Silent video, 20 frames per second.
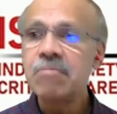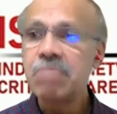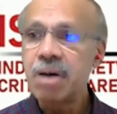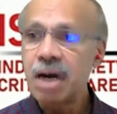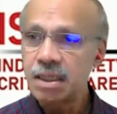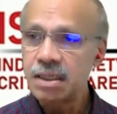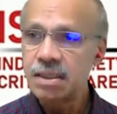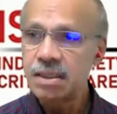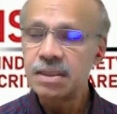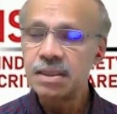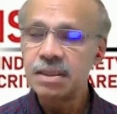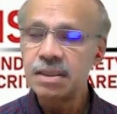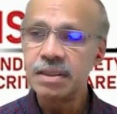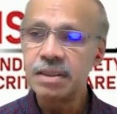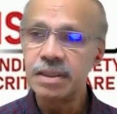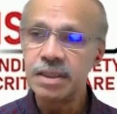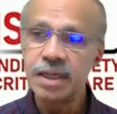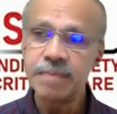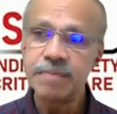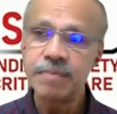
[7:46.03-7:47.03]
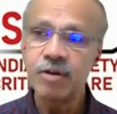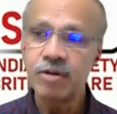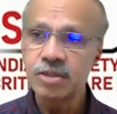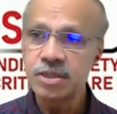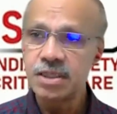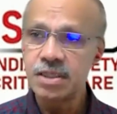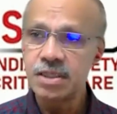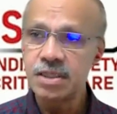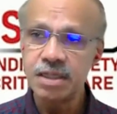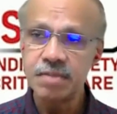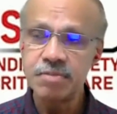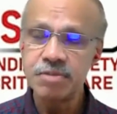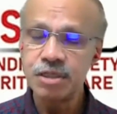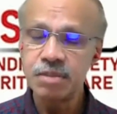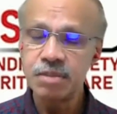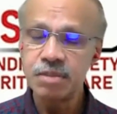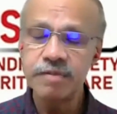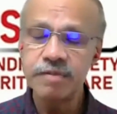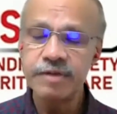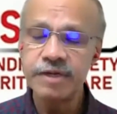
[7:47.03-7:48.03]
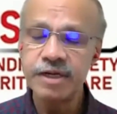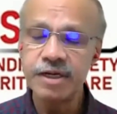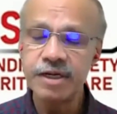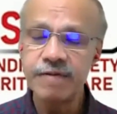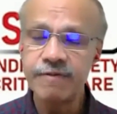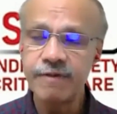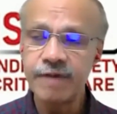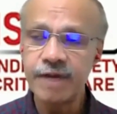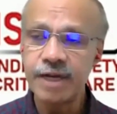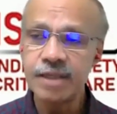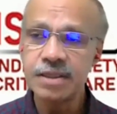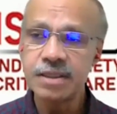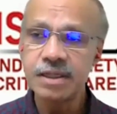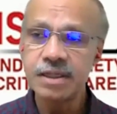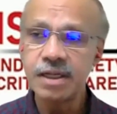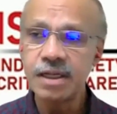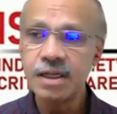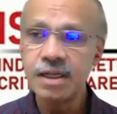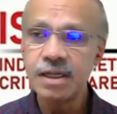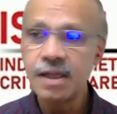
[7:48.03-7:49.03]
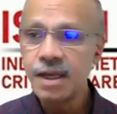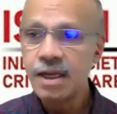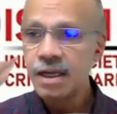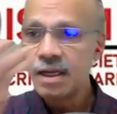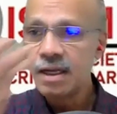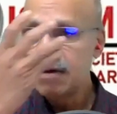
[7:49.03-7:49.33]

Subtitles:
but the hypoxia seems to be very refractory.